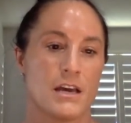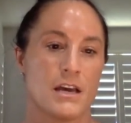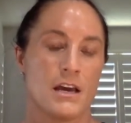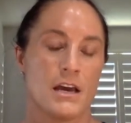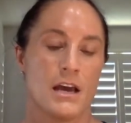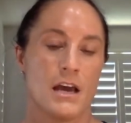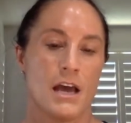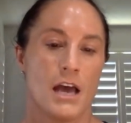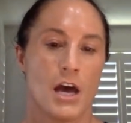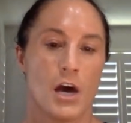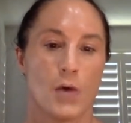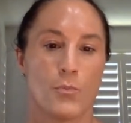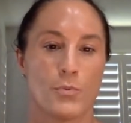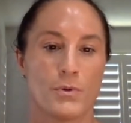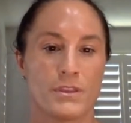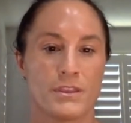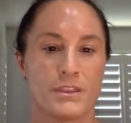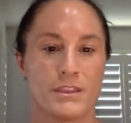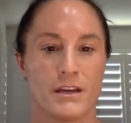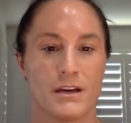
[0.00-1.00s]
help with
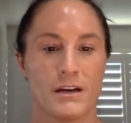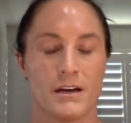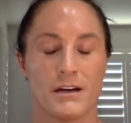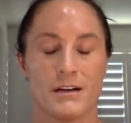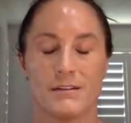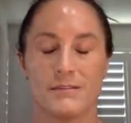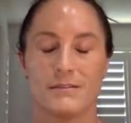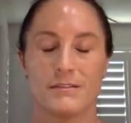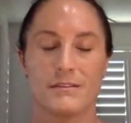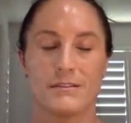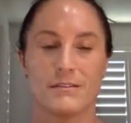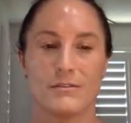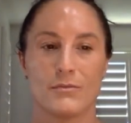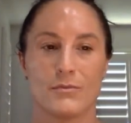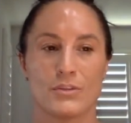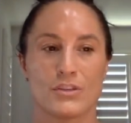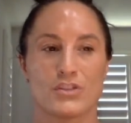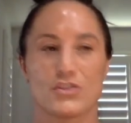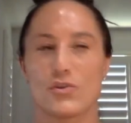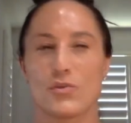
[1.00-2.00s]
the with
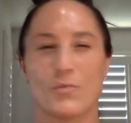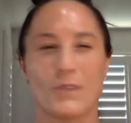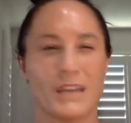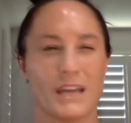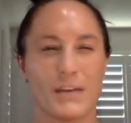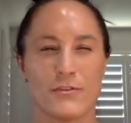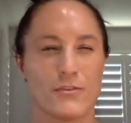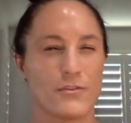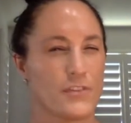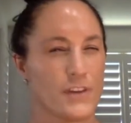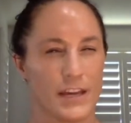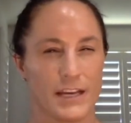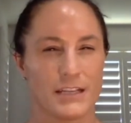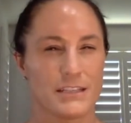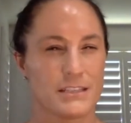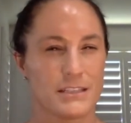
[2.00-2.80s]
so many other things.